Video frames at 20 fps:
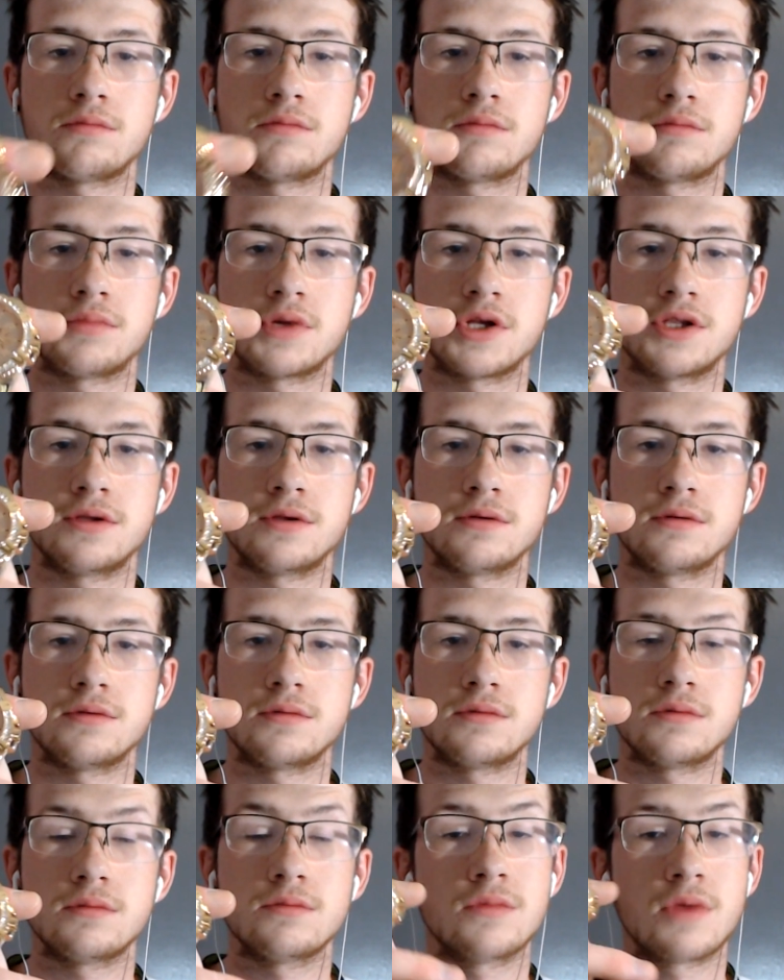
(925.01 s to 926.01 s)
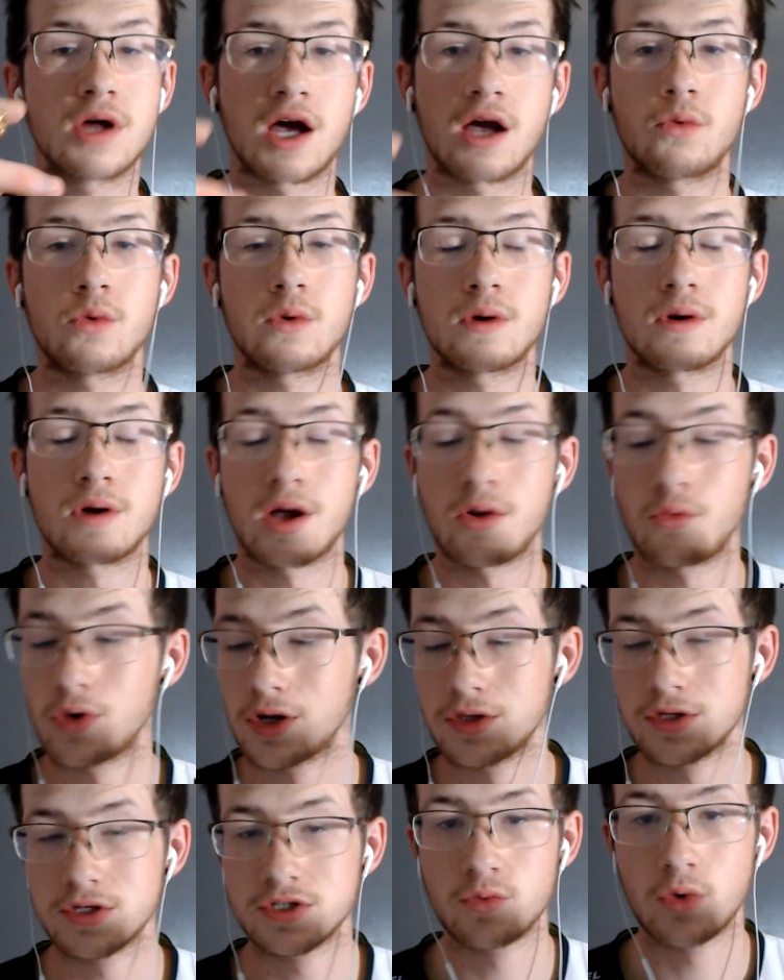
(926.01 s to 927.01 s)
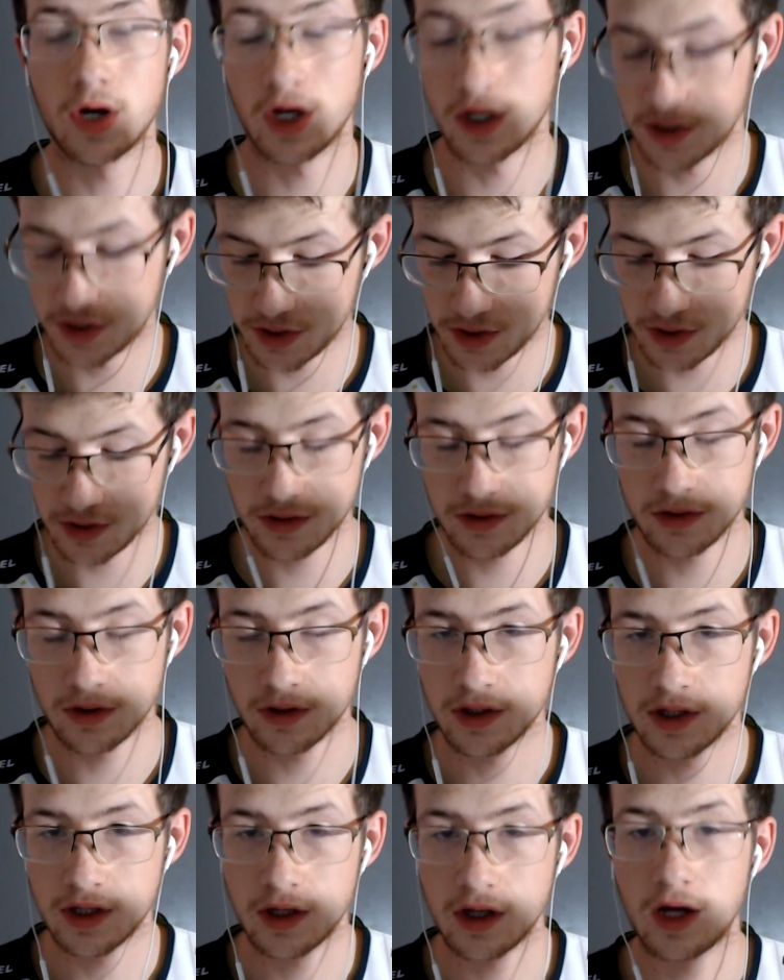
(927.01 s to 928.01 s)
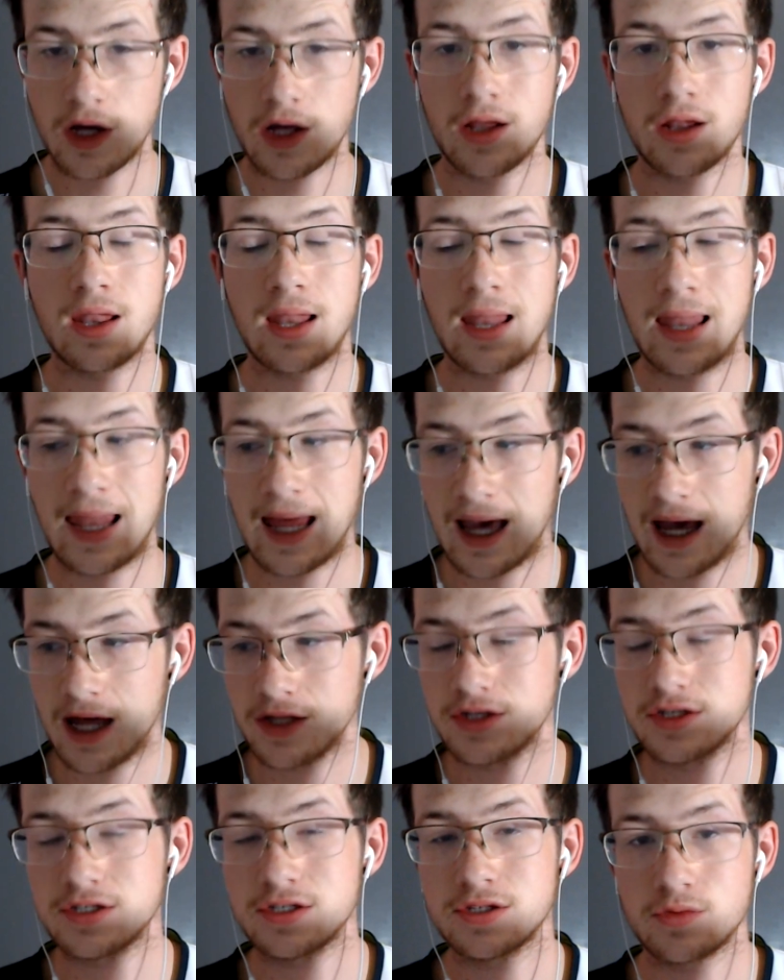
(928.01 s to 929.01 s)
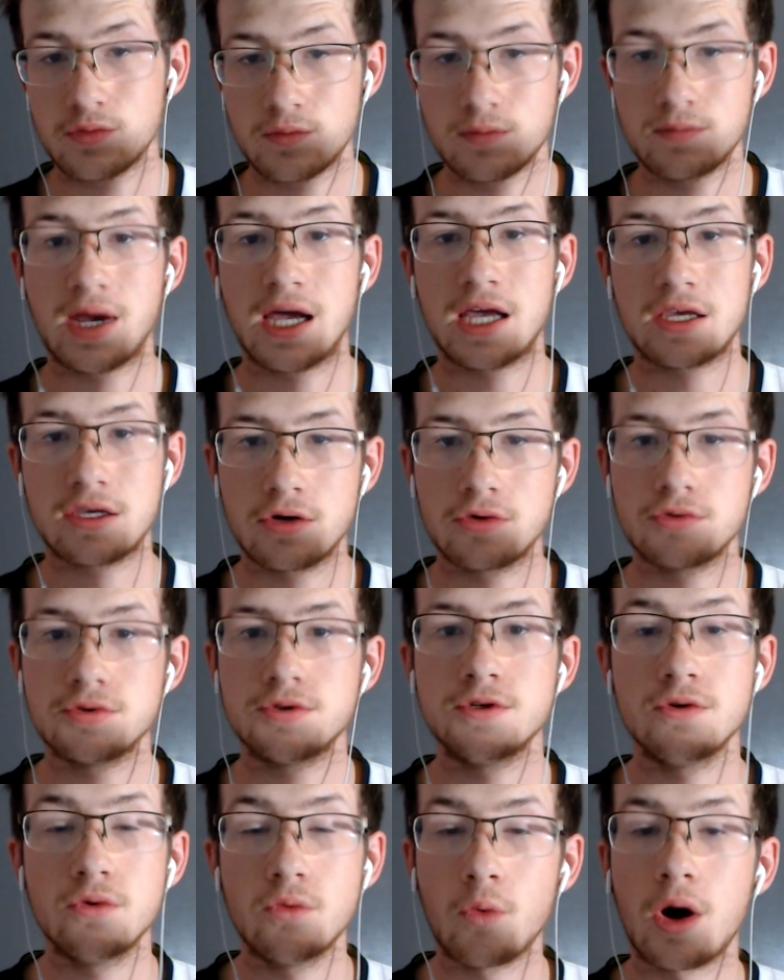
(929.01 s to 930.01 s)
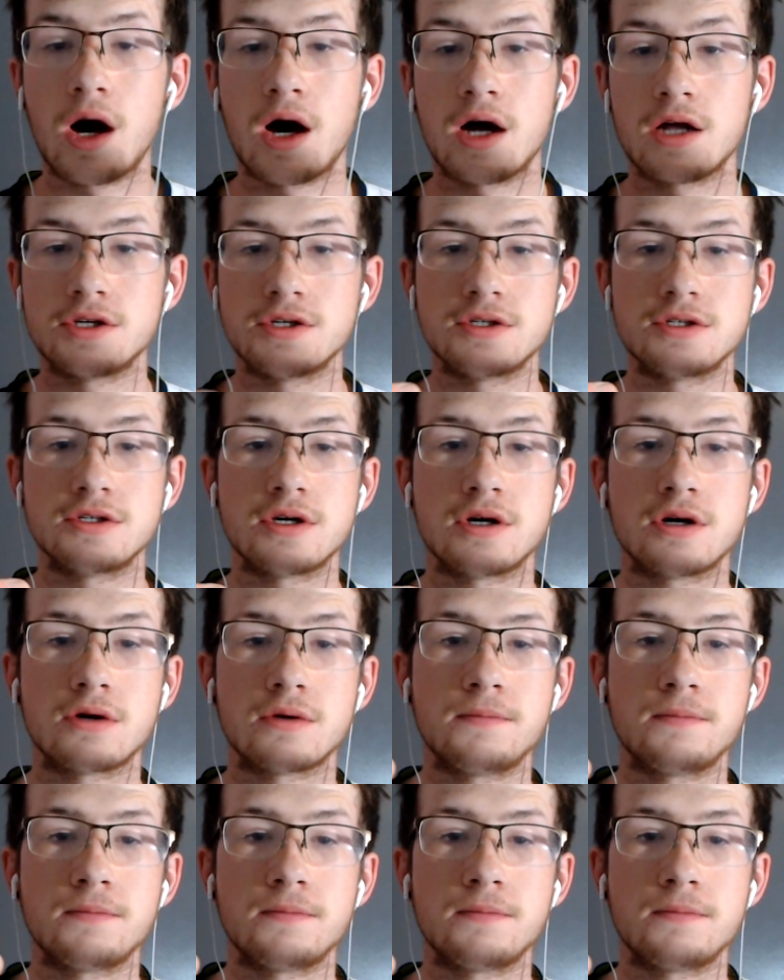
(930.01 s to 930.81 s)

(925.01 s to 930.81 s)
But I wear this watch a lot. This is my go-to watch, so